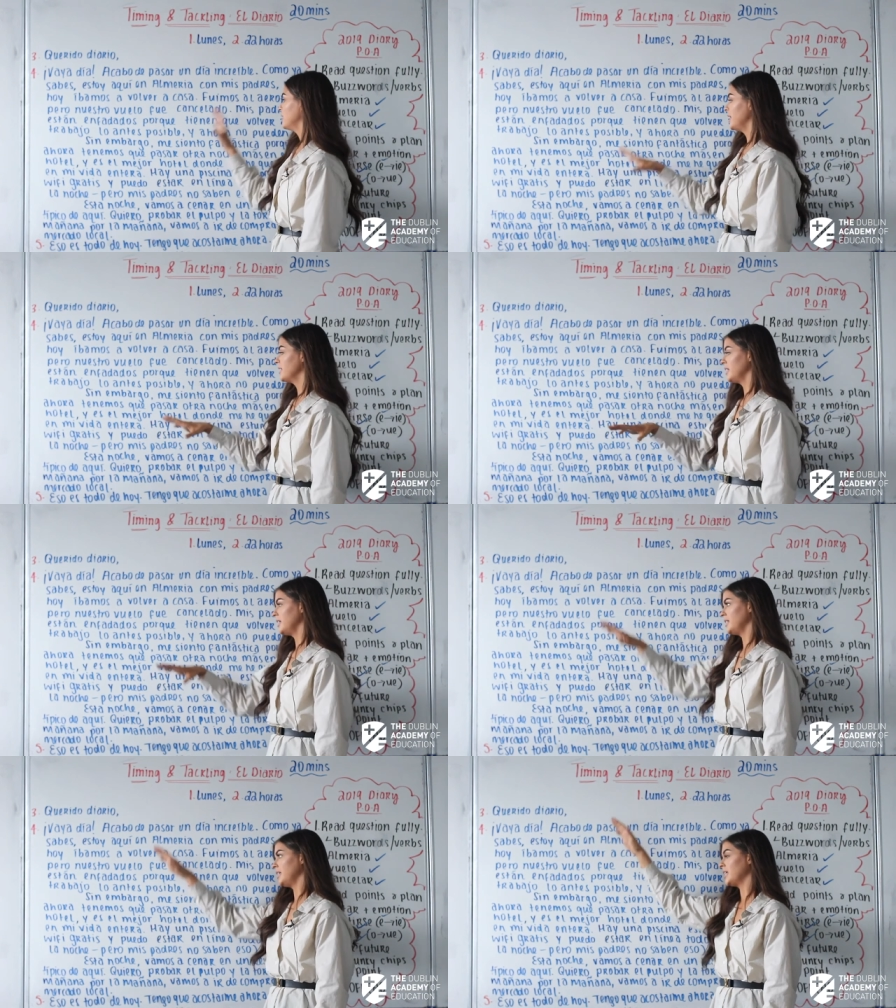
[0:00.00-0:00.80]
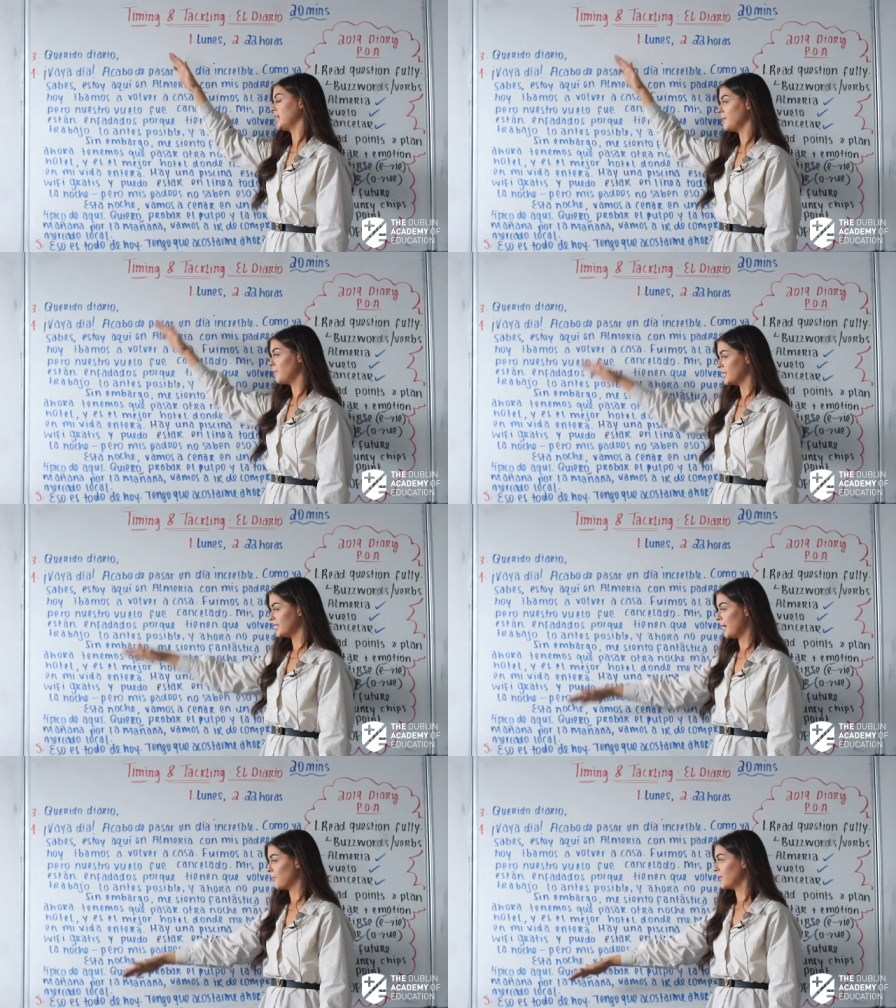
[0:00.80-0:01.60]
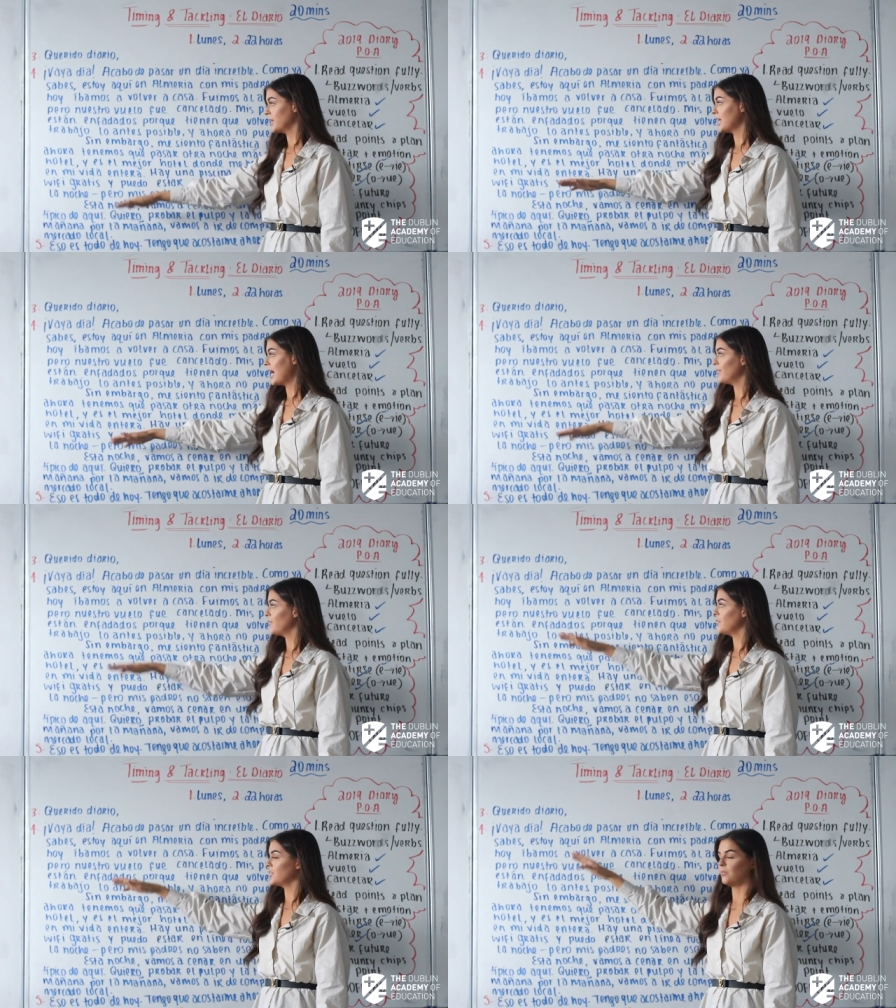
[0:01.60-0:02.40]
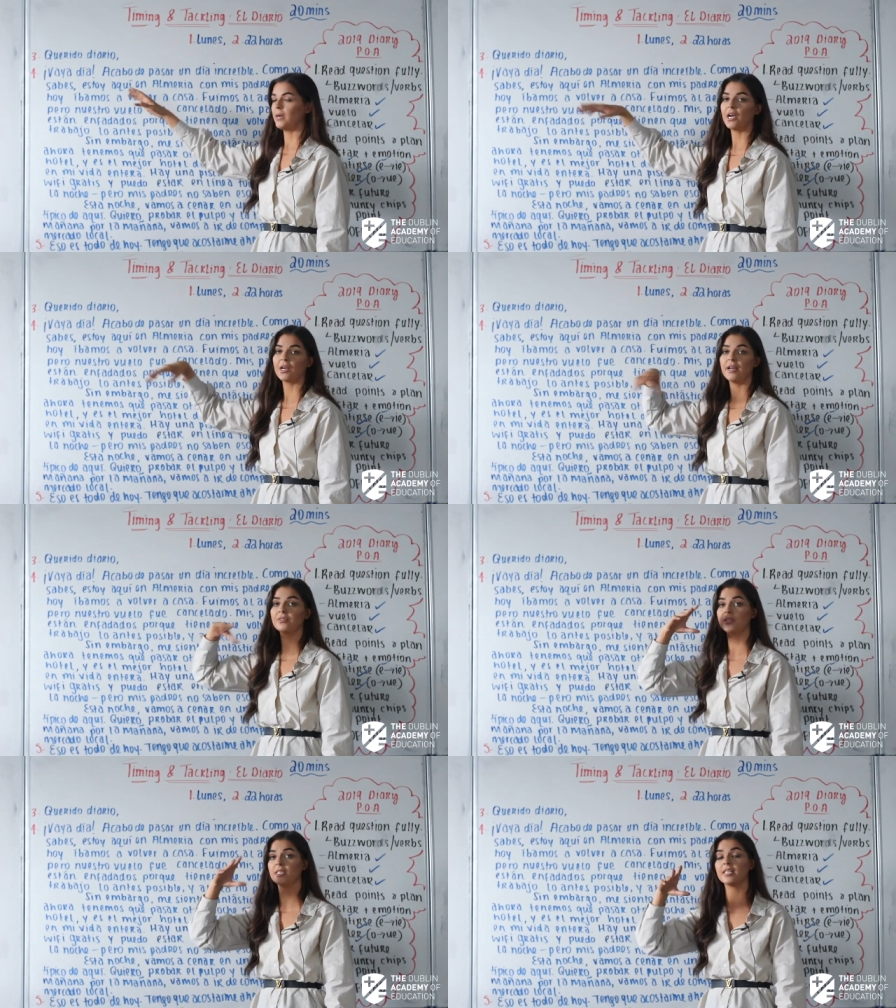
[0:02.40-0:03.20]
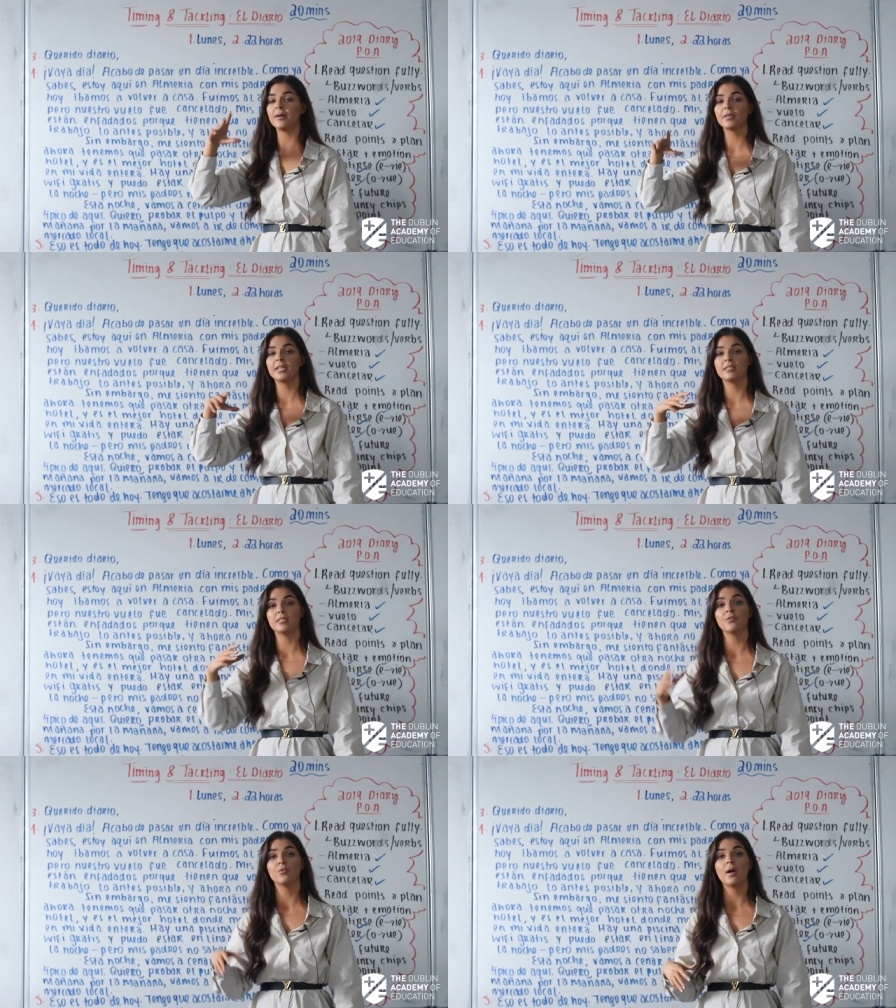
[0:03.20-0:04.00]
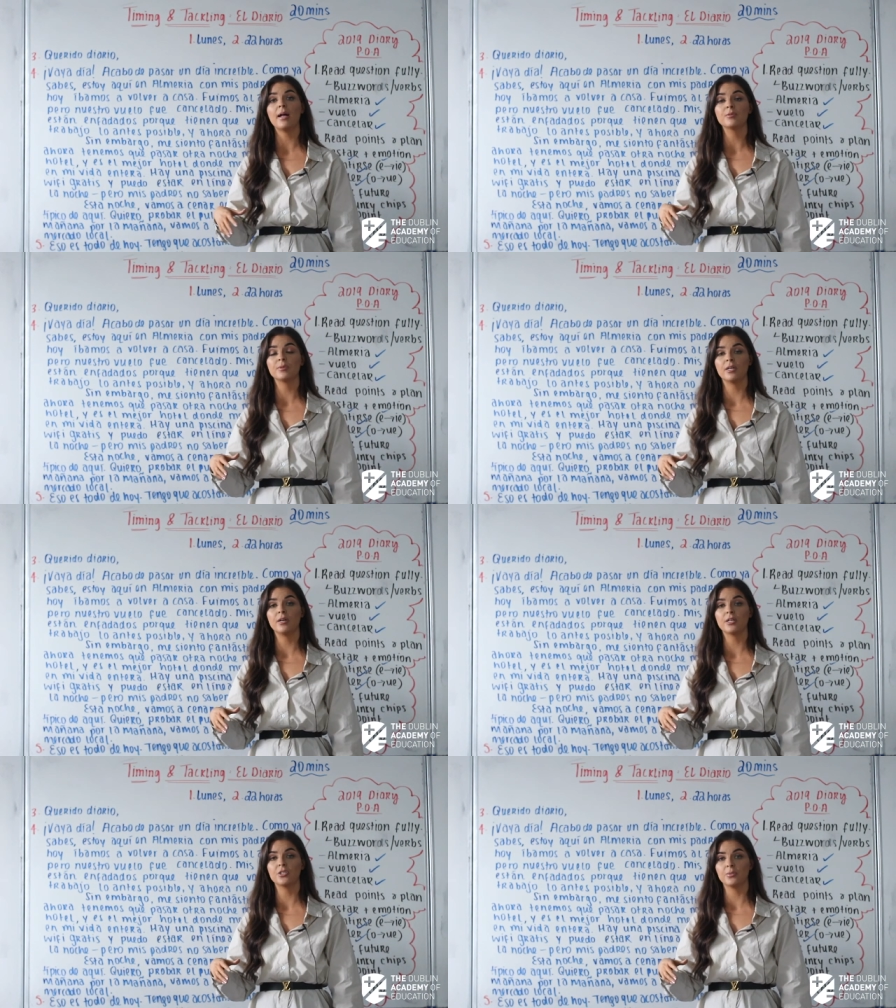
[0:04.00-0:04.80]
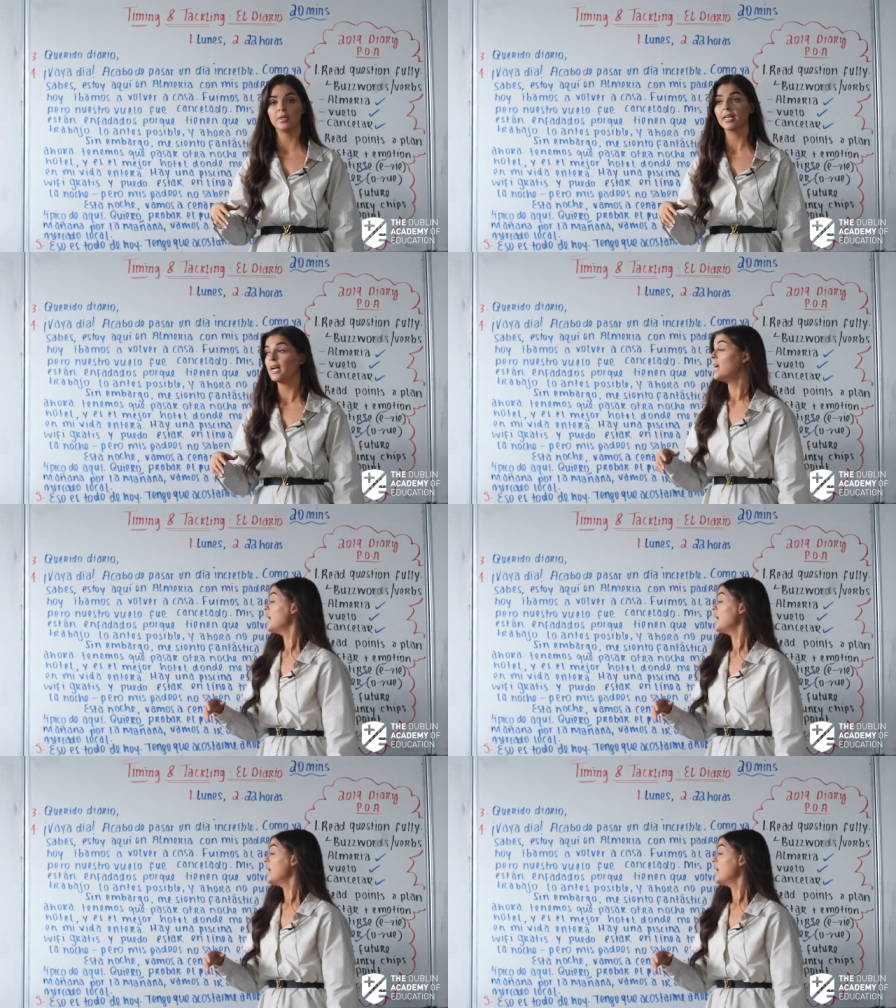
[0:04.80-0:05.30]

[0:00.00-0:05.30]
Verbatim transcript: nice and easy, keep it separate, have a few different paragraphs so the examiner isn't overwhelmed when they look at your work,